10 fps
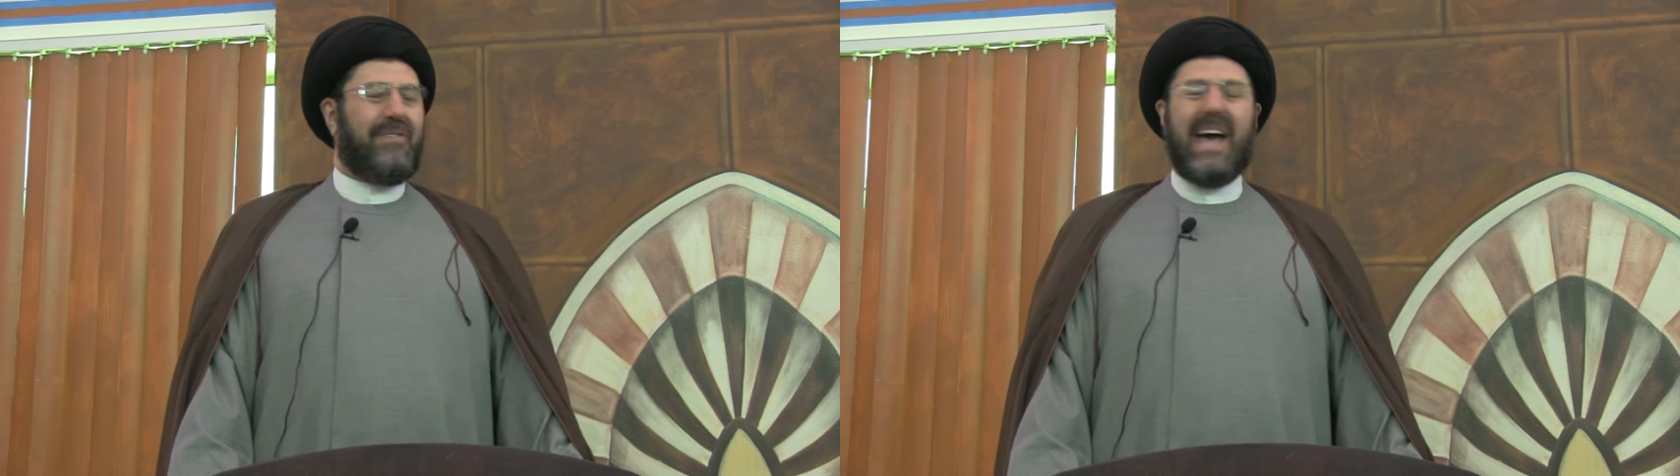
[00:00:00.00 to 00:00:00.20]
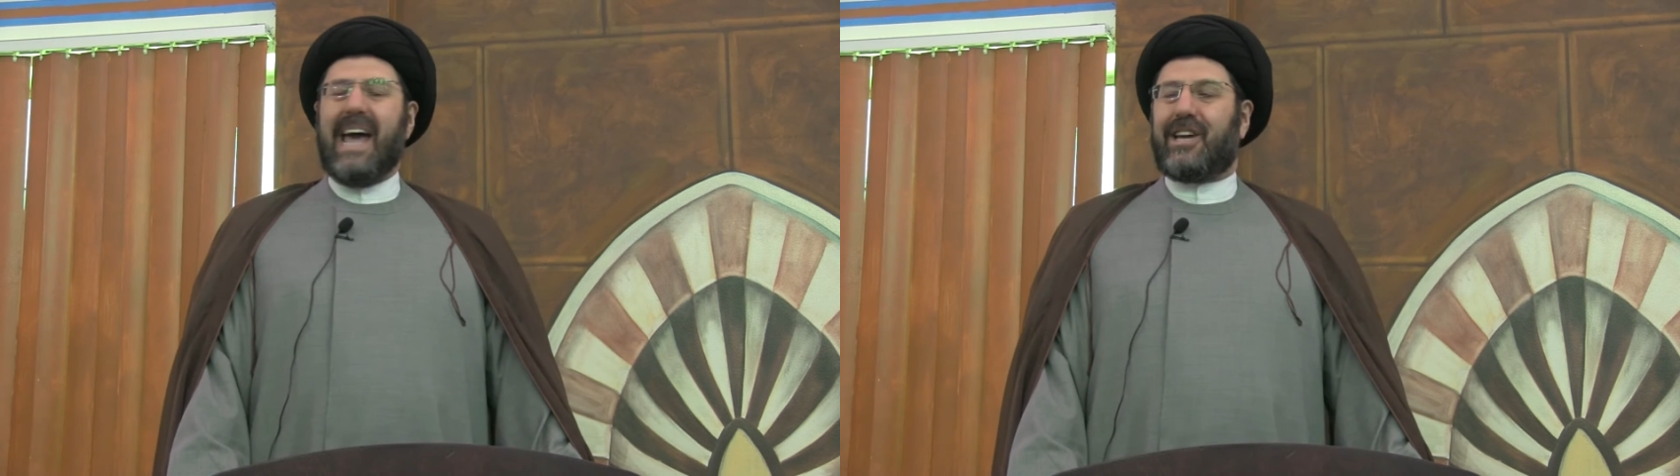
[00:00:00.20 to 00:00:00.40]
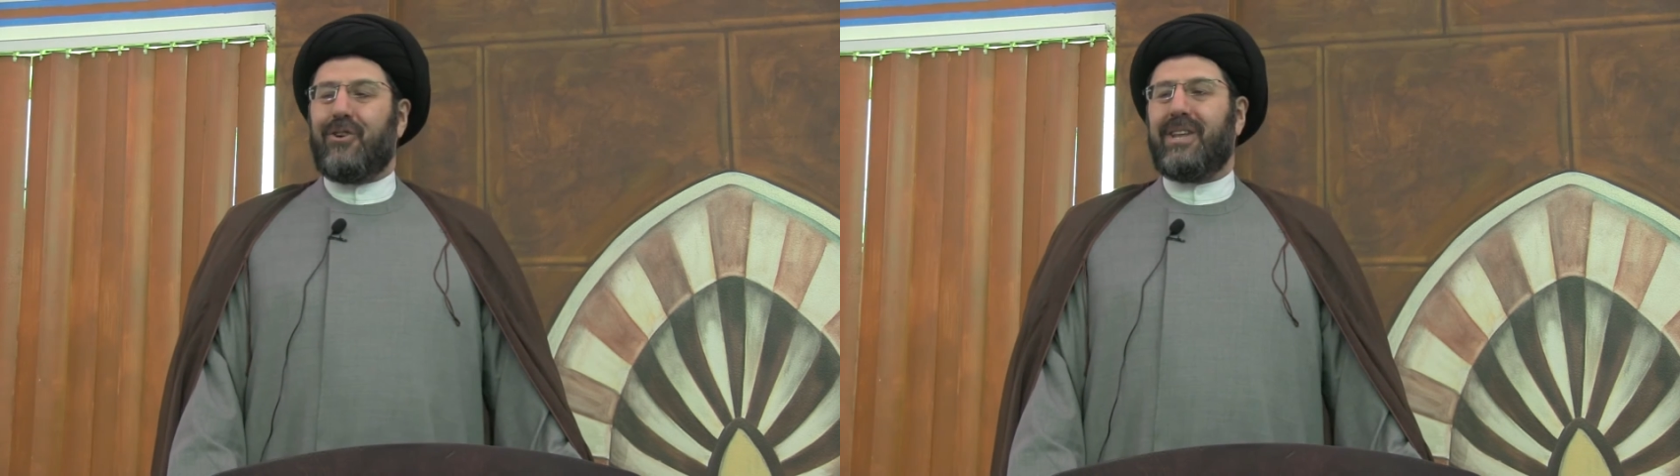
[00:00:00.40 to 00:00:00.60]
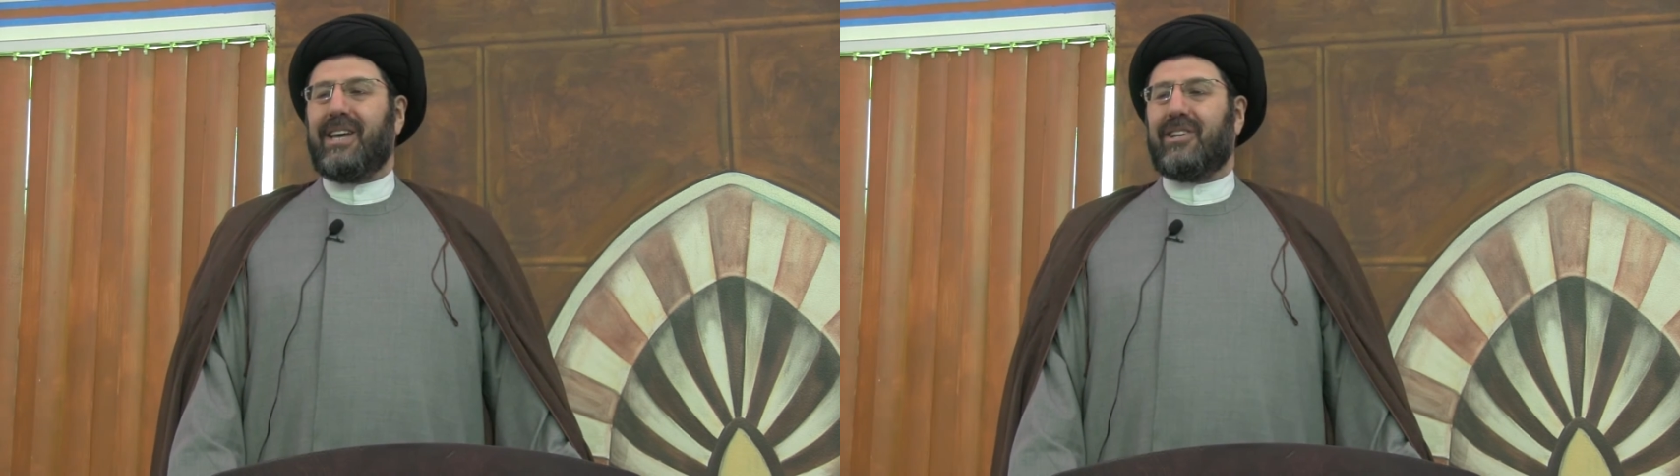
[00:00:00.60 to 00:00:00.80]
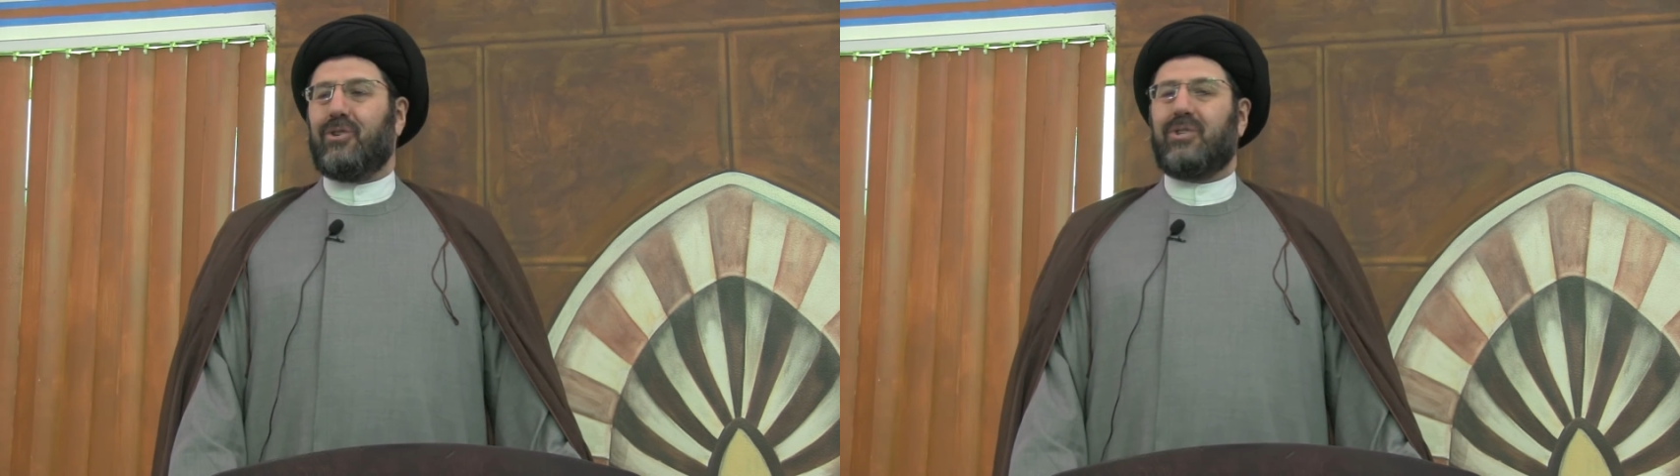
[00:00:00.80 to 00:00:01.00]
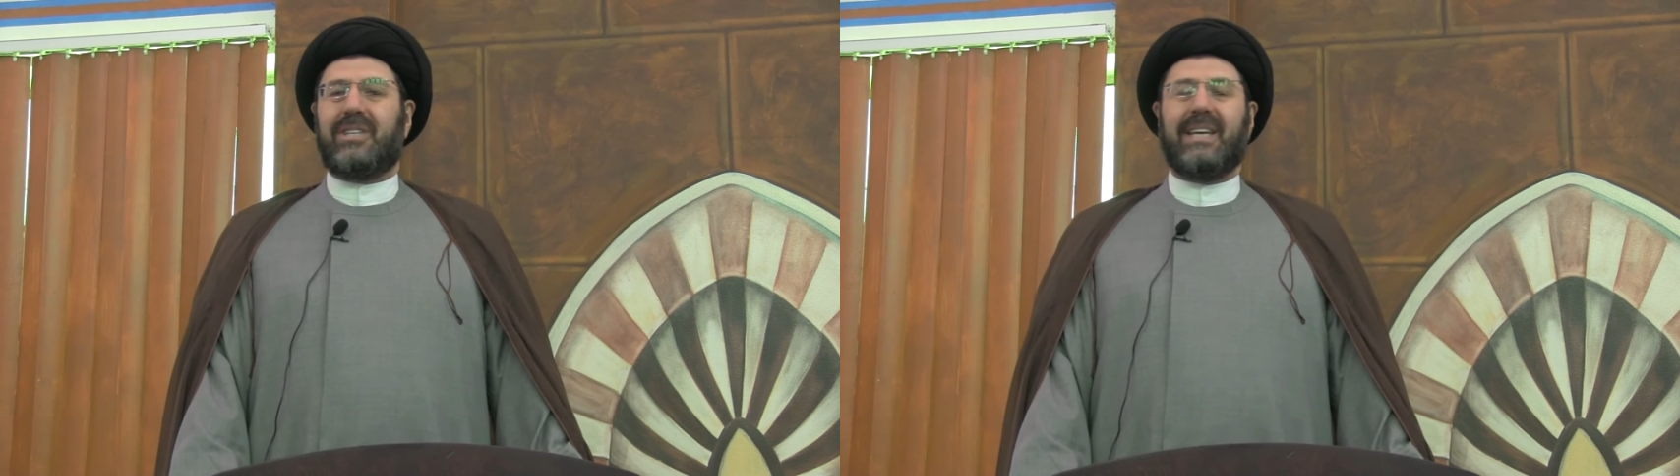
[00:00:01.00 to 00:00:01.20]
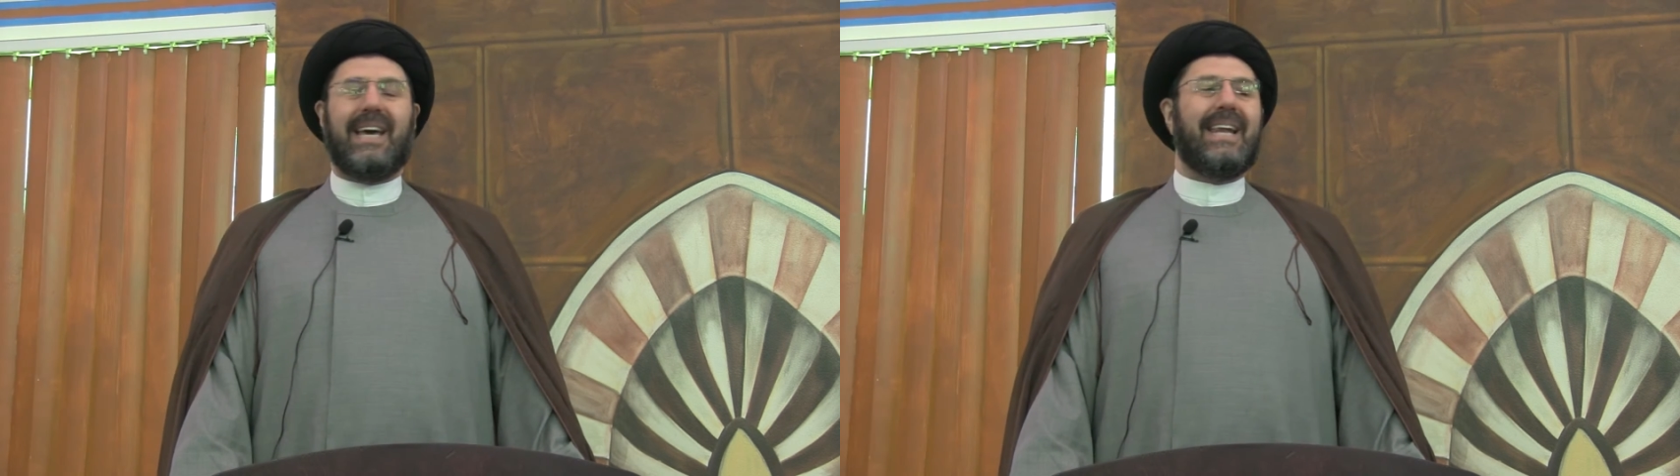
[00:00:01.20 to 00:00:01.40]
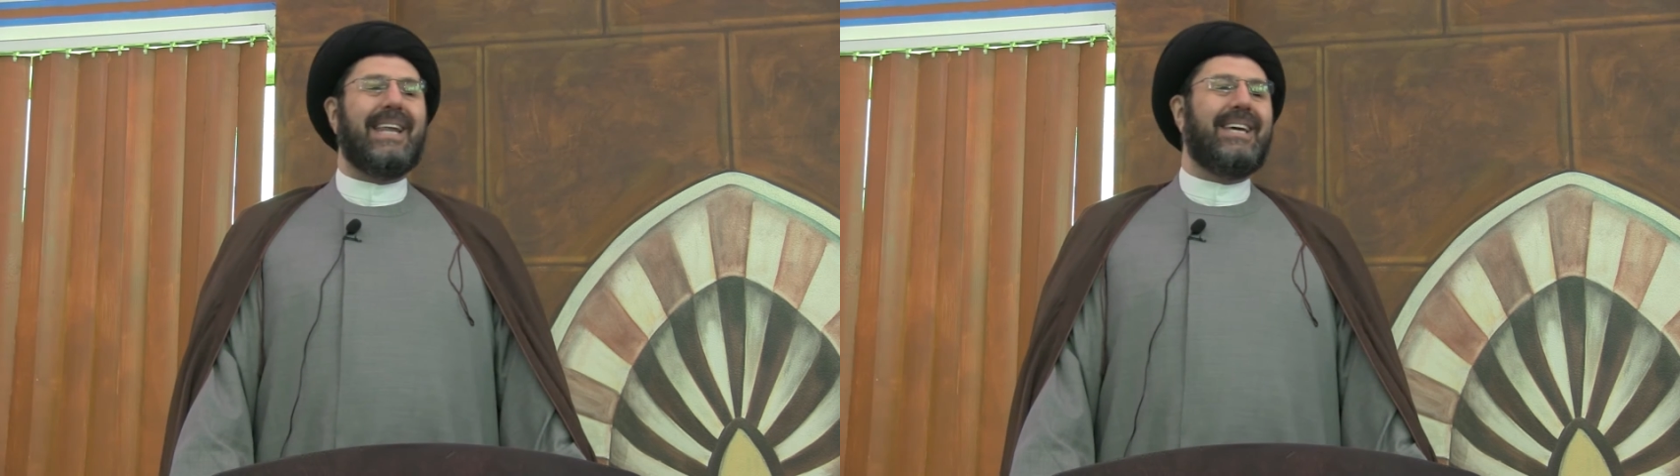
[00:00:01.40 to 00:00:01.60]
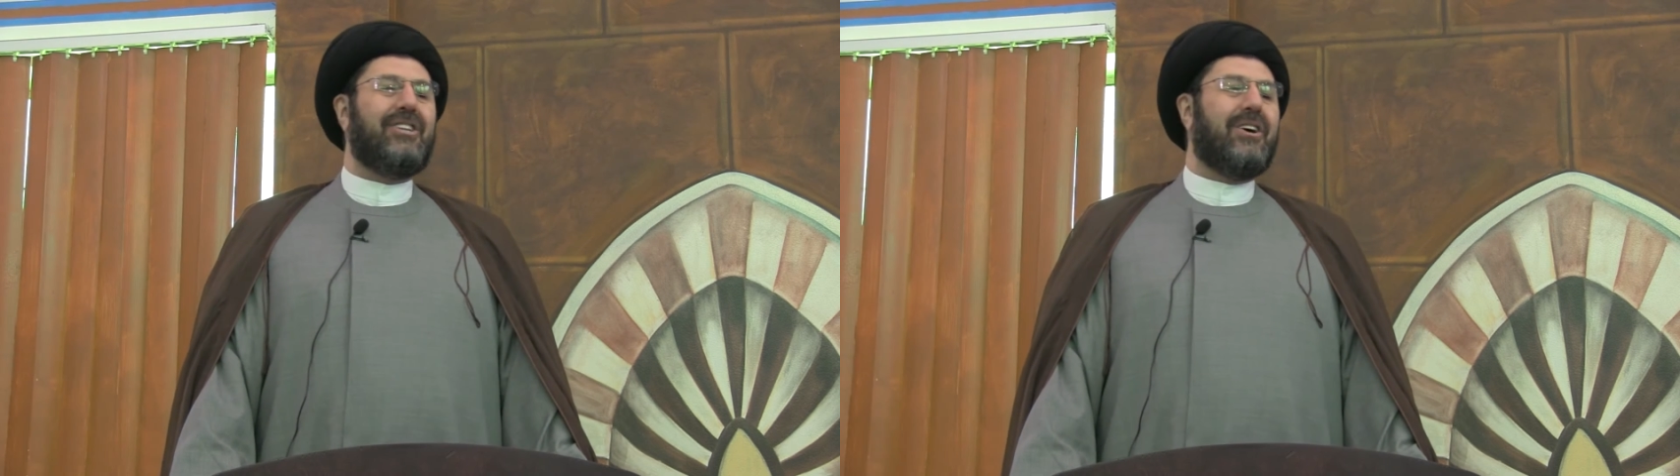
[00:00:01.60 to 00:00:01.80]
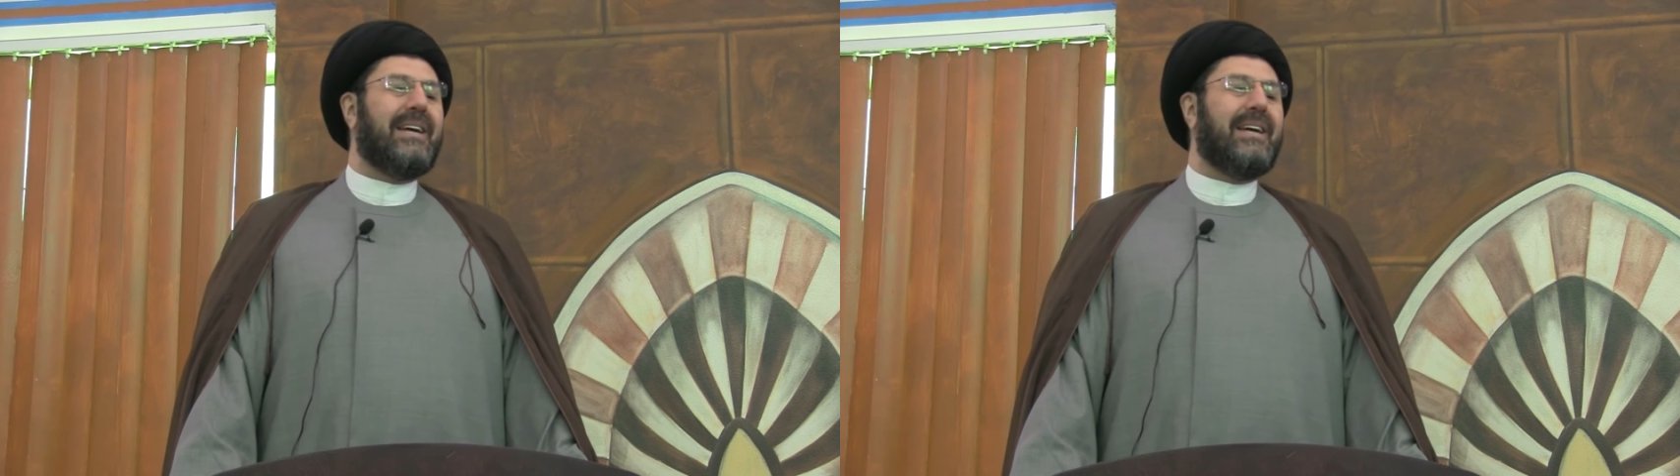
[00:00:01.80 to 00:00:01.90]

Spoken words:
agony to see a leader